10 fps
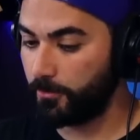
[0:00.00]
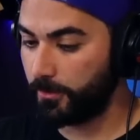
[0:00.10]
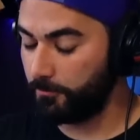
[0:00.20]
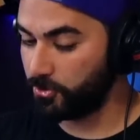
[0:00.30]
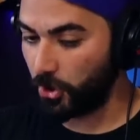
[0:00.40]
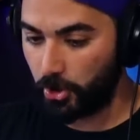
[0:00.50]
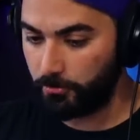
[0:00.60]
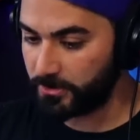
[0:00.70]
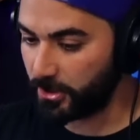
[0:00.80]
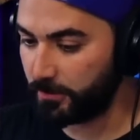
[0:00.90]
it was
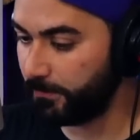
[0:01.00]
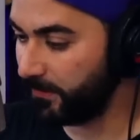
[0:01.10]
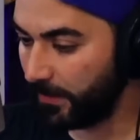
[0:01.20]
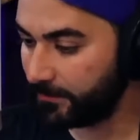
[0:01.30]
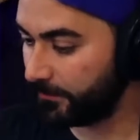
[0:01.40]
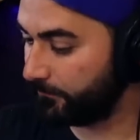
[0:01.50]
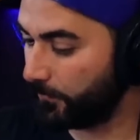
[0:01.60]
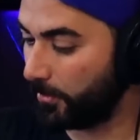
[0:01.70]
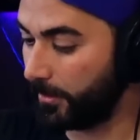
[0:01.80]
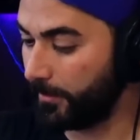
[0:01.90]
always going to be Lakeland,
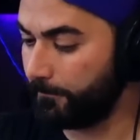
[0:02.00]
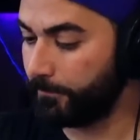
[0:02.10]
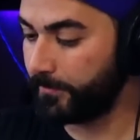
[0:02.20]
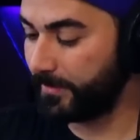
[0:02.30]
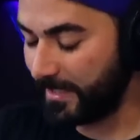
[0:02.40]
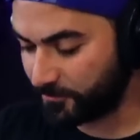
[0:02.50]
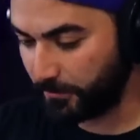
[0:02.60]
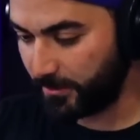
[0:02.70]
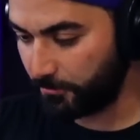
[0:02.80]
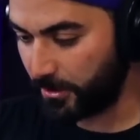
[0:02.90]
Florida. That's
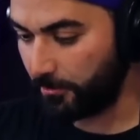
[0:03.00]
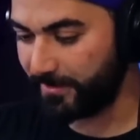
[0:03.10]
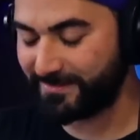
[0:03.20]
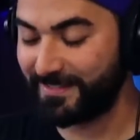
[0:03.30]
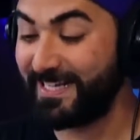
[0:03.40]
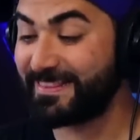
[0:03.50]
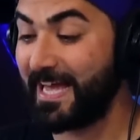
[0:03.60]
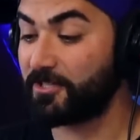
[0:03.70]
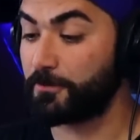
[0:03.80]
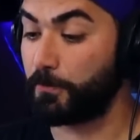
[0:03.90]
where they were going. It's an
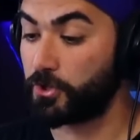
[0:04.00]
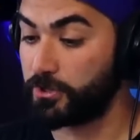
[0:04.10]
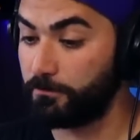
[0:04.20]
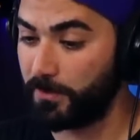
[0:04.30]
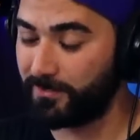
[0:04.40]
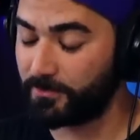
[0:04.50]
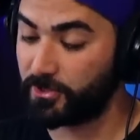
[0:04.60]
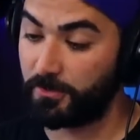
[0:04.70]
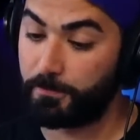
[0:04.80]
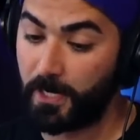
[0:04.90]
8,000-person building,
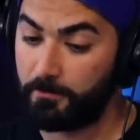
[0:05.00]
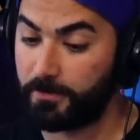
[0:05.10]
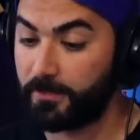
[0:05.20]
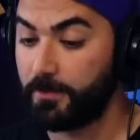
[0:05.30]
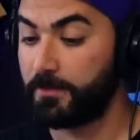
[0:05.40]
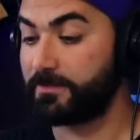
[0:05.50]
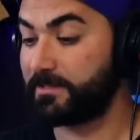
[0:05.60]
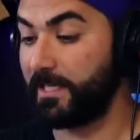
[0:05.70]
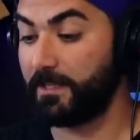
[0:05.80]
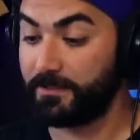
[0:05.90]
so they'll probably
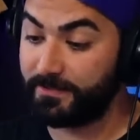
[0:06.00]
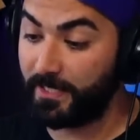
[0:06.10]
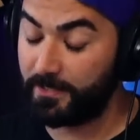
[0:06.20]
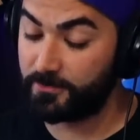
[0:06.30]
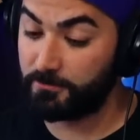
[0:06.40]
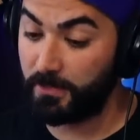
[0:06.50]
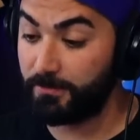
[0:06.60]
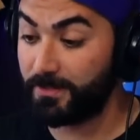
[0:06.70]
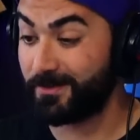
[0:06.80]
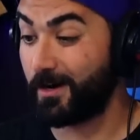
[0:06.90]
scale it down to
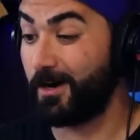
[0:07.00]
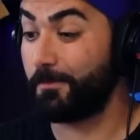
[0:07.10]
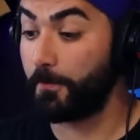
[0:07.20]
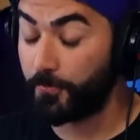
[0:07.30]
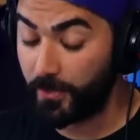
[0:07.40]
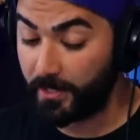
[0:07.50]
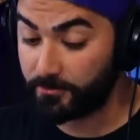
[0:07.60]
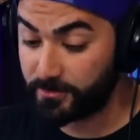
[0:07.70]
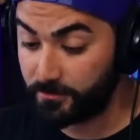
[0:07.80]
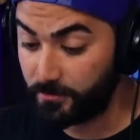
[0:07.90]
maybe a couple
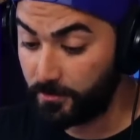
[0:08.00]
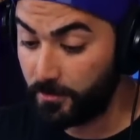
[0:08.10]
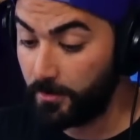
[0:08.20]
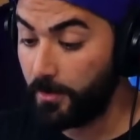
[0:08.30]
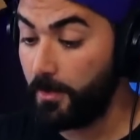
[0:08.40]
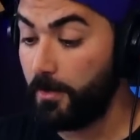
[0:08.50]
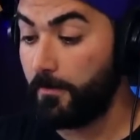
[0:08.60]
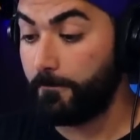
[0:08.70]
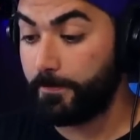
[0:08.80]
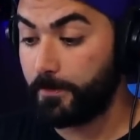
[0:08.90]
thousand.
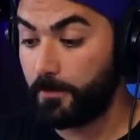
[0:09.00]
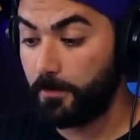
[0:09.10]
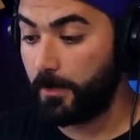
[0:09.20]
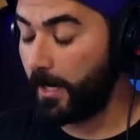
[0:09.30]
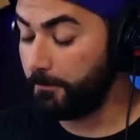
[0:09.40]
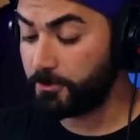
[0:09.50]
I'm